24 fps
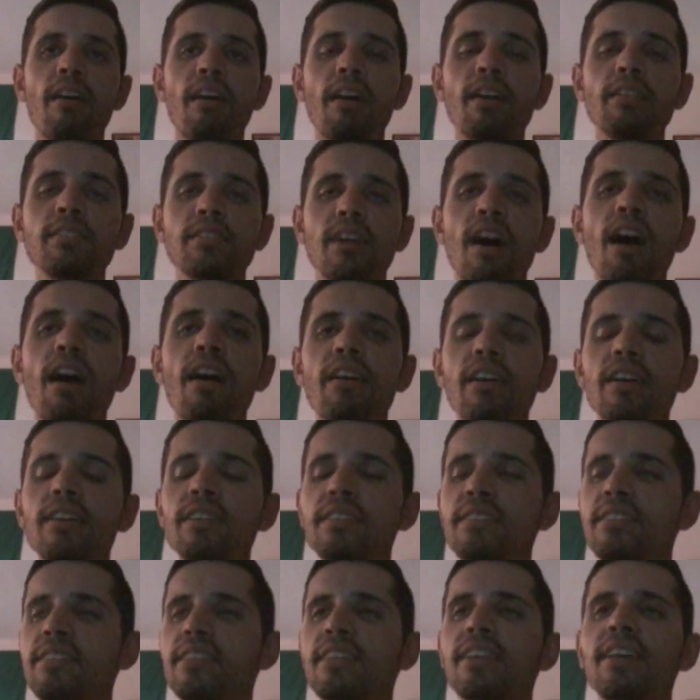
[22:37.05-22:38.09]
on
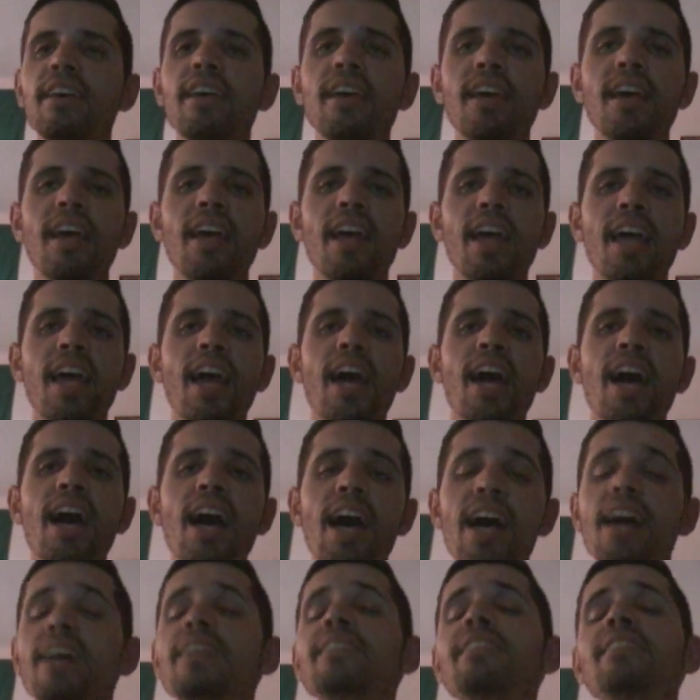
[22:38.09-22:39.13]
Earth,
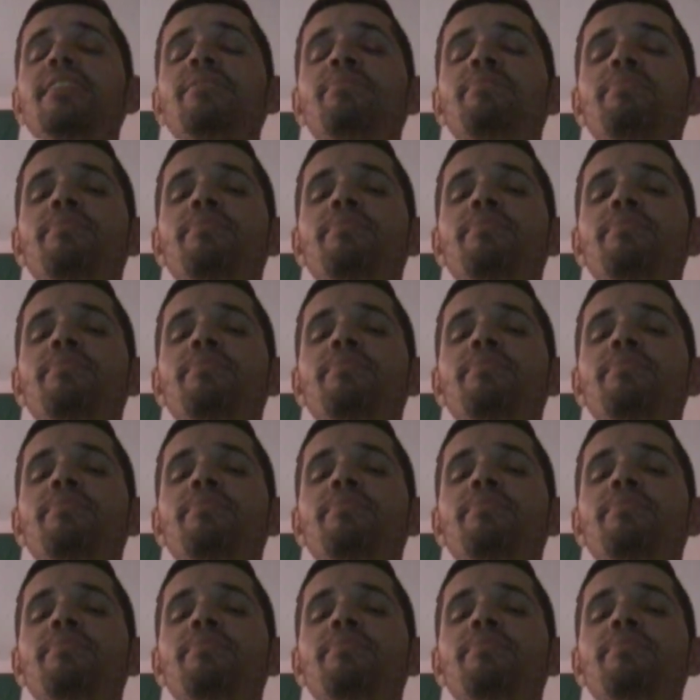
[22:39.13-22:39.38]
and